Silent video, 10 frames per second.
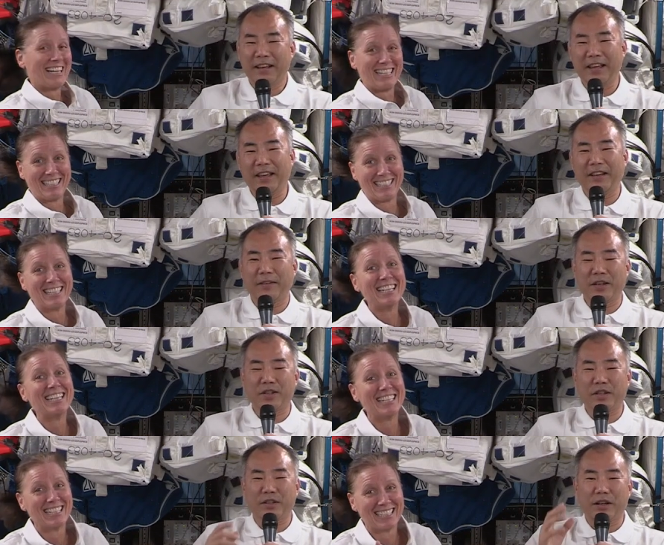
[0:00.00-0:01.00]
Speaker 1: Hey,
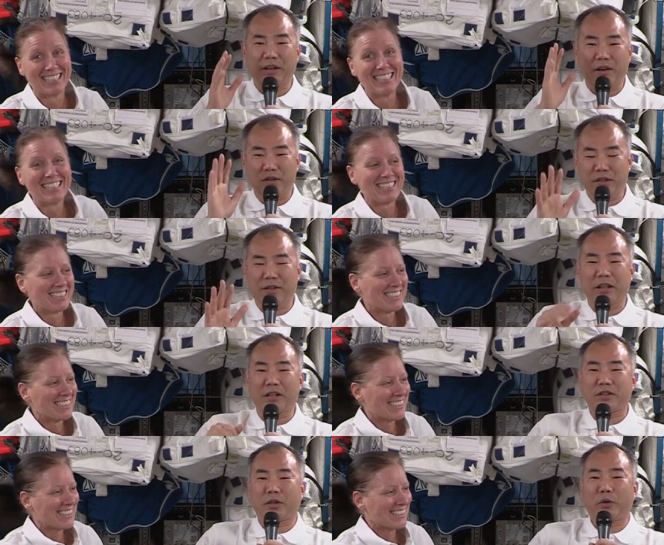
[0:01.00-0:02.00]
Arjun,
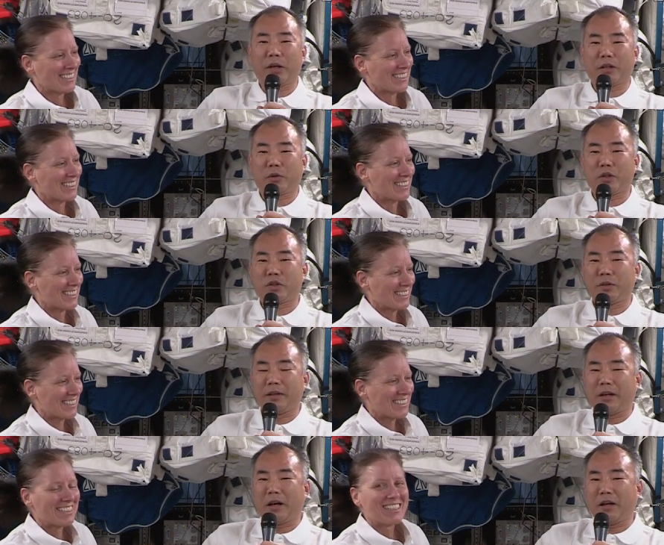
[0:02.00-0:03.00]
that's a great question.
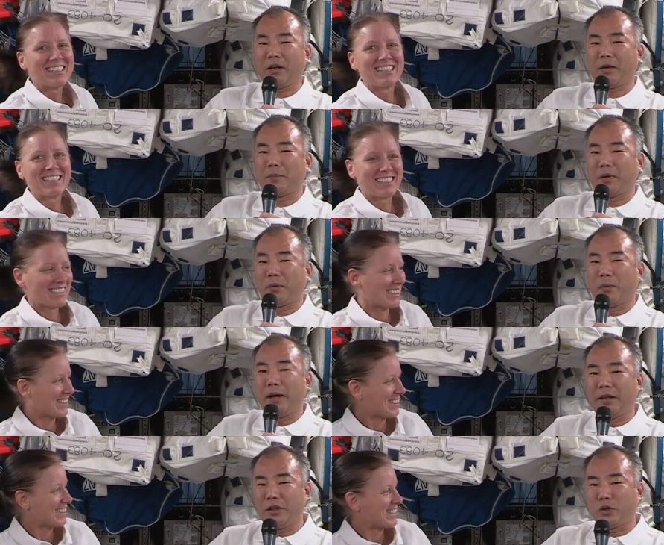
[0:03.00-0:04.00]
I am
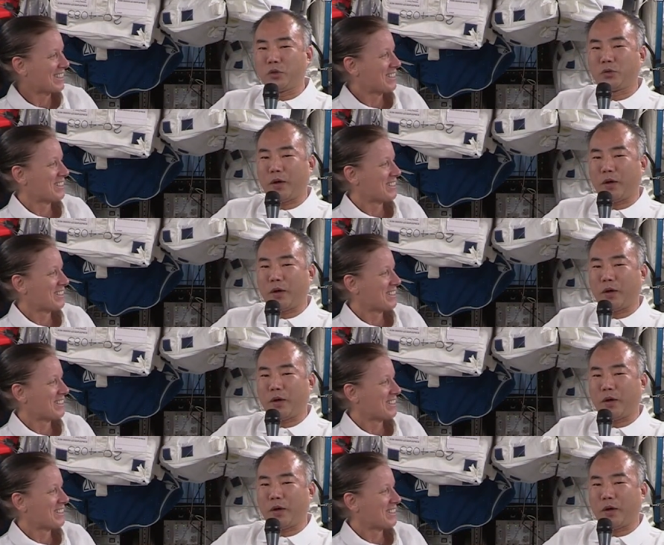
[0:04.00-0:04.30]
ready to